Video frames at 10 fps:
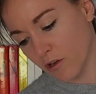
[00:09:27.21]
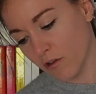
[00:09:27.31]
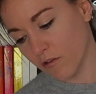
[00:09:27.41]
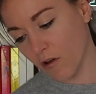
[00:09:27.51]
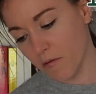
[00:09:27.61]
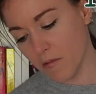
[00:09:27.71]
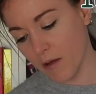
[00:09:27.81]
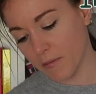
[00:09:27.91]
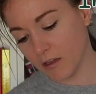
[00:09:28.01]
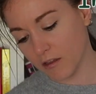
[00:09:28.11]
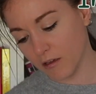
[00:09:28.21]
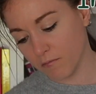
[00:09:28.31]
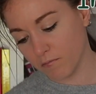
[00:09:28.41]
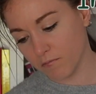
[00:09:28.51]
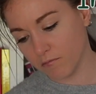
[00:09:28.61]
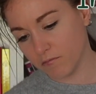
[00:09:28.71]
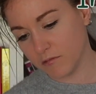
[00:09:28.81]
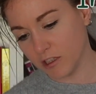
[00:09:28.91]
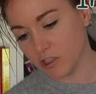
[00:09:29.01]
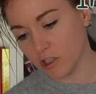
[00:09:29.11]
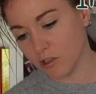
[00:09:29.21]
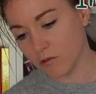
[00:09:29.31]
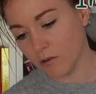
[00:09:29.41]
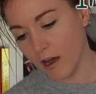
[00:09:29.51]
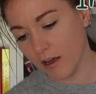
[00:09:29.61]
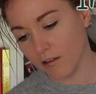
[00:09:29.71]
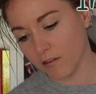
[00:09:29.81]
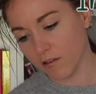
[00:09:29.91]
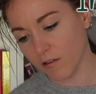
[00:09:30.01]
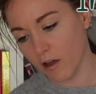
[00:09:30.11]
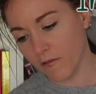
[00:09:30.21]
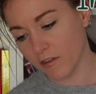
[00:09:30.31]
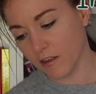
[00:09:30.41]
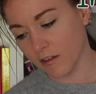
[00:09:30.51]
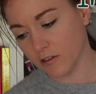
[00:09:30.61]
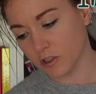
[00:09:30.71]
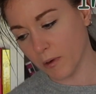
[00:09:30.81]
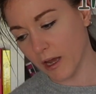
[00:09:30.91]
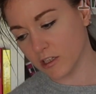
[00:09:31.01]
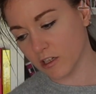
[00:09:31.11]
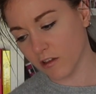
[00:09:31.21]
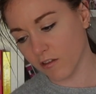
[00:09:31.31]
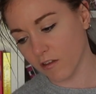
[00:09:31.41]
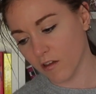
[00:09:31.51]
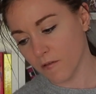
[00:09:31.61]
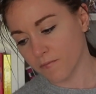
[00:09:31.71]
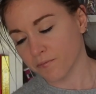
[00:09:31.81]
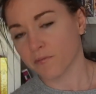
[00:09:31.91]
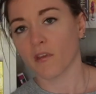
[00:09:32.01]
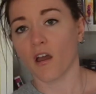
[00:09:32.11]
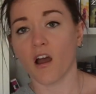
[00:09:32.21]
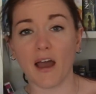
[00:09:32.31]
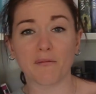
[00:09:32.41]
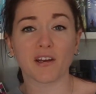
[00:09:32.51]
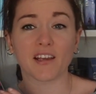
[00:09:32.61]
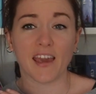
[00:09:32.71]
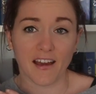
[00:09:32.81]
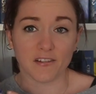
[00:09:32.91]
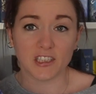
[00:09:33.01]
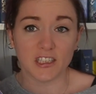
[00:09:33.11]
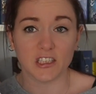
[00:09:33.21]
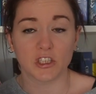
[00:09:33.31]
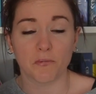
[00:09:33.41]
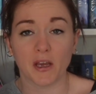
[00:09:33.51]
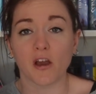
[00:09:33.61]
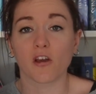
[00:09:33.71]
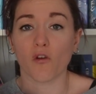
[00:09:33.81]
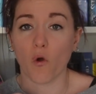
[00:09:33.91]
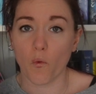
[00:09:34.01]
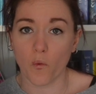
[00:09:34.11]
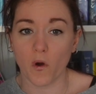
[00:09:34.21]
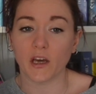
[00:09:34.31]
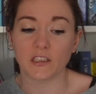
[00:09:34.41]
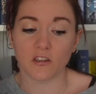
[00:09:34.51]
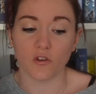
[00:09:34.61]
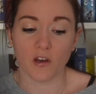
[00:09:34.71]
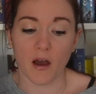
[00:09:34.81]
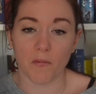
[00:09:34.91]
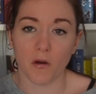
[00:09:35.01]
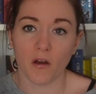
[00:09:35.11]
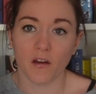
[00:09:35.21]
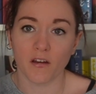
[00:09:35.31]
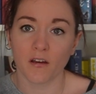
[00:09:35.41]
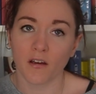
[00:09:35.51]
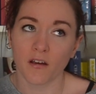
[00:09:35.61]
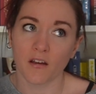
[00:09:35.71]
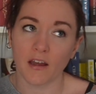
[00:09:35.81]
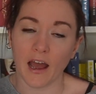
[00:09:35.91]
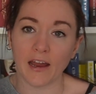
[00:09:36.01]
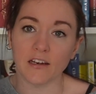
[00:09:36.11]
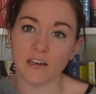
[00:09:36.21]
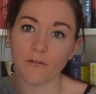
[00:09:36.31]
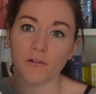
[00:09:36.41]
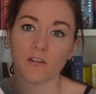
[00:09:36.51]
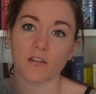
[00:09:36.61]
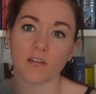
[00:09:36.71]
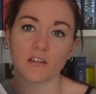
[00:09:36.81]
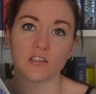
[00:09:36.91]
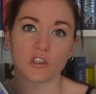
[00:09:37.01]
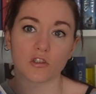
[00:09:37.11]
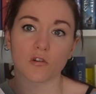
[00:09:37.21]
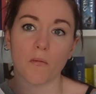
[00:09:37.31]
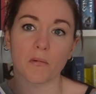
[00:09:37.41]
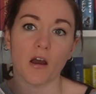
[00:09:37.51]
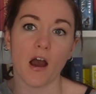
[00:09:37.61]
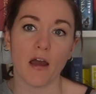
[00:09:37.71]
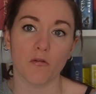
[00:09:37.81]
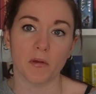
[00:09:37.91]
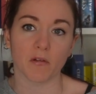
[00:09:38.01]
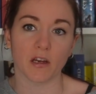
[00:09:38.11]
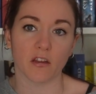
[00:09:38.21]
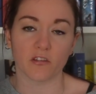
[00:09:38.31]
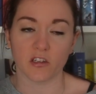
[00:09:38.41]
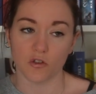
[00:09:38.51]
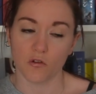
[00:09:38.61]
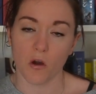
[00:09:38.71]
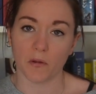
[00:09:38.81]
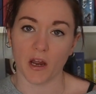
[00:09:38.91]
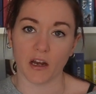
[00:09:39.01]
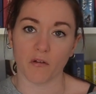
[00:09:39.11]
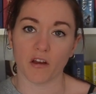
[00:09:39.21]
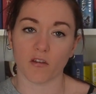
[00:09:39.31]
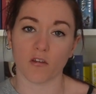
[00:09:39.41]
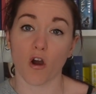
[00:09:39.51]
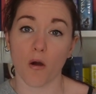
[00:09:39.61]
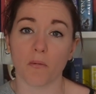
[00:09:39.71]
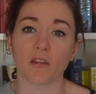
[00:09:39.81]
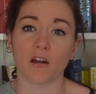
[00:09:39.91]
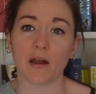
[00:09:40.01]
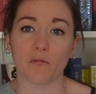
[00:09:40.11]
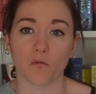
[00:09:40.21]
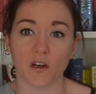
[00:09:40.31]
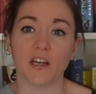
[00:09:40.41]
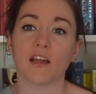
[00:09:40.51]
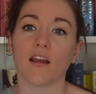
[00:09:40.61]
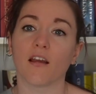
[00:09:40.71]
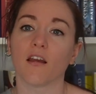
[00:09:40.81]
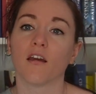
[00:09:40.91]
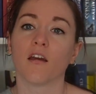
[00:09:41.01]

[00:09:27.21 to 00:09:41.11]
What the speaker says: So it might be the digital has over 600 pages. I'm going to count it, because what I did look up, and if it's the digital copy, I will be reading the digital copy anyway, so the copy that I'm reading